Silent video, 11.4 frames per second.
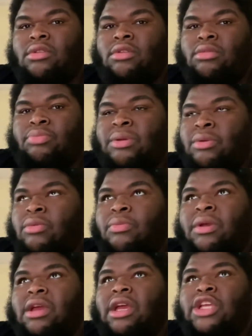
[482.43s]
People will
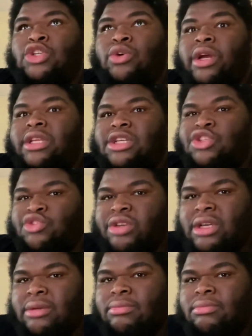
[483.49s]
be enjoying to
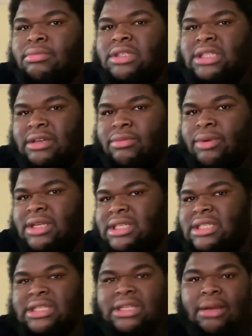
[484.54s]
stream instead of watching the
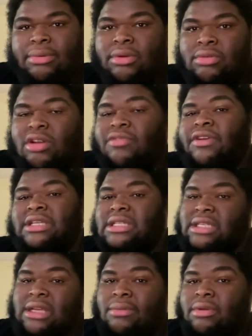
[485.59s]
CW. No offense
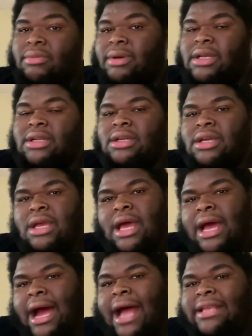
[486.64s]
to CW, but
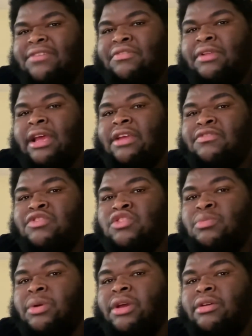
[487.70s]
I just feel like
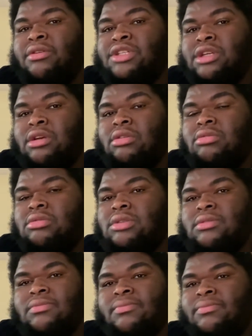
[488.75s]
superhero
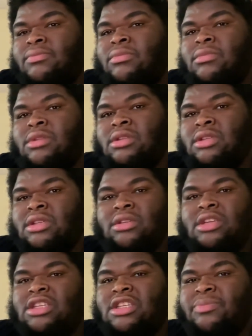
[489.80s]
shows,
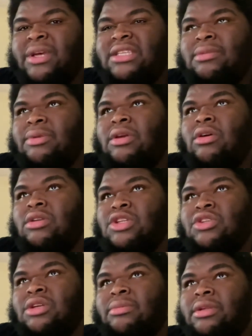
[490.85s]
it's just best to be on the
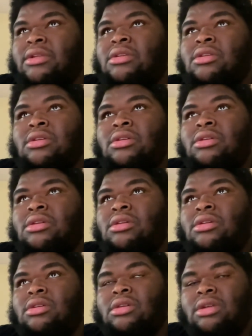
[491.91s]
streaming
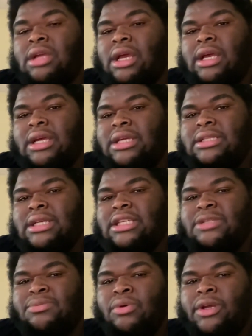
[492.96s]
because at
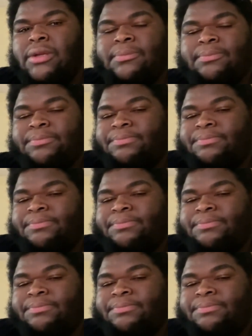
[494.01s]
this point,